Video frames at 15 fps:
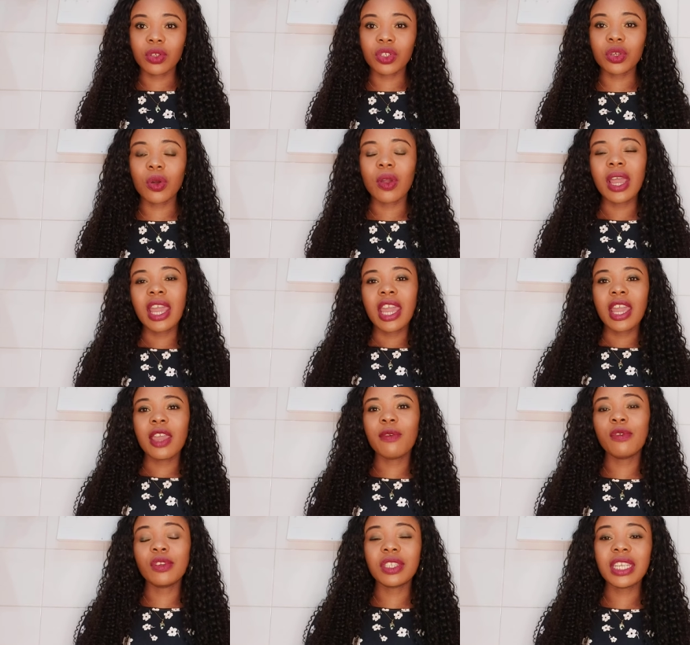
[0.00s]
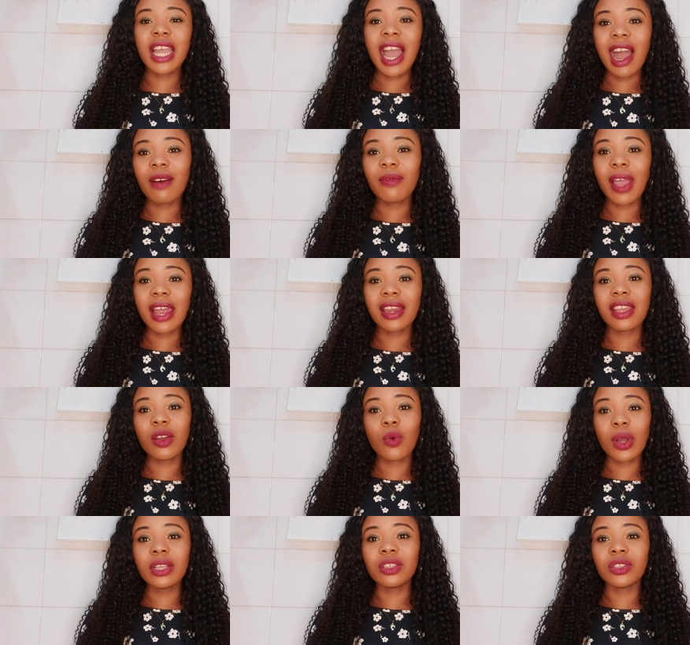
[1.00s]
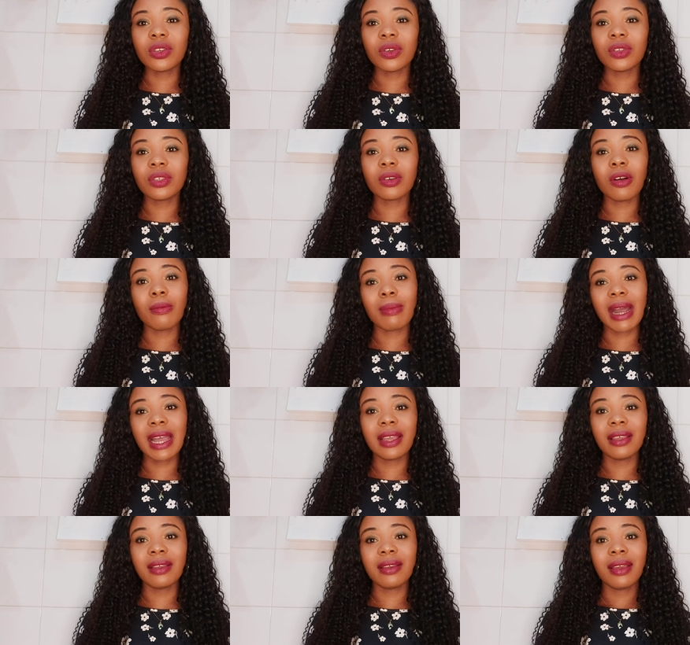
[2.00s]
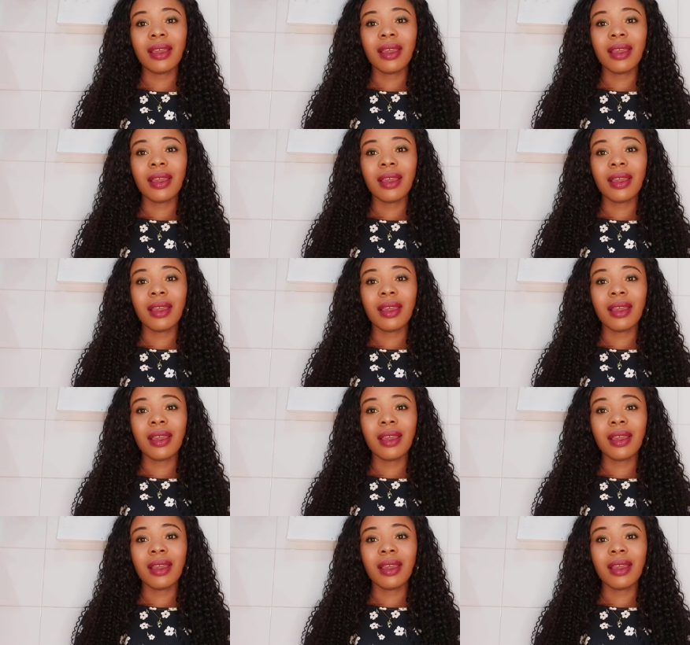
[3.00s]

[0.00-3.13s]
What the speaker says: So if you still have any questions on my